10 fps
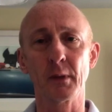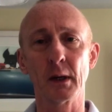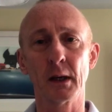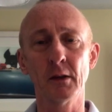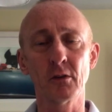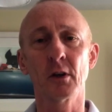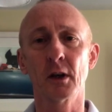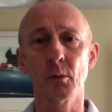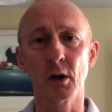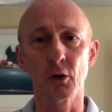And
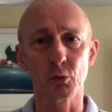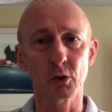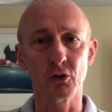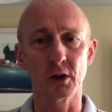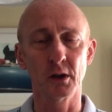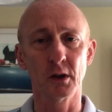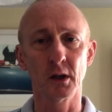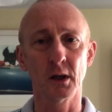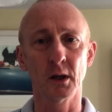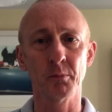instantly, while I was watching
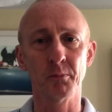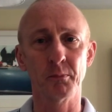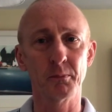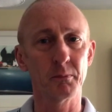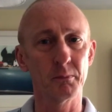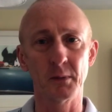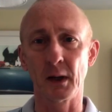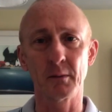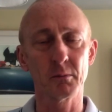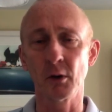
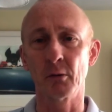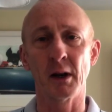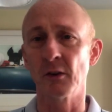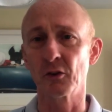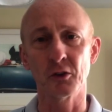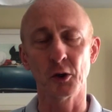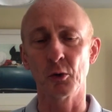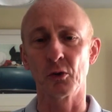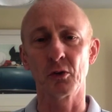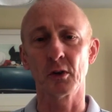that horrendous
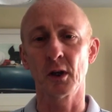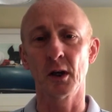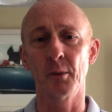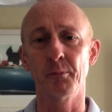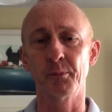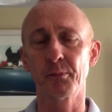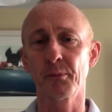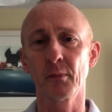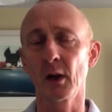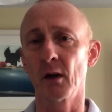news
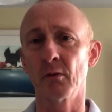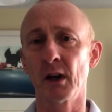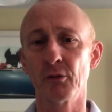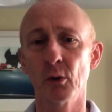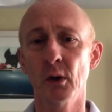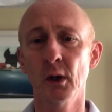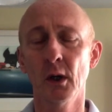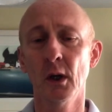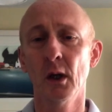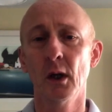unravel,
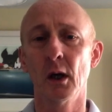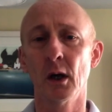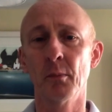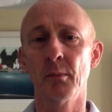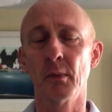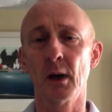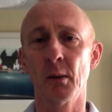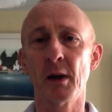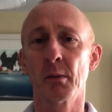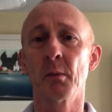I
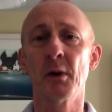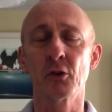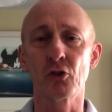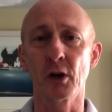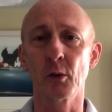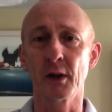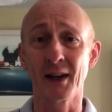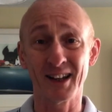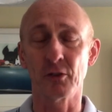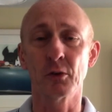made up my mind straight away that I
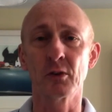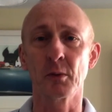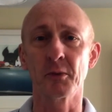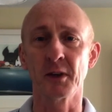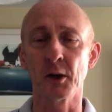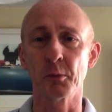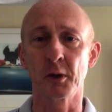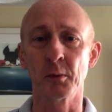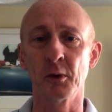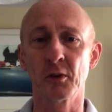had to do something to help the
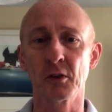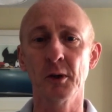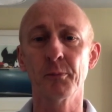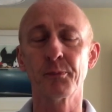community.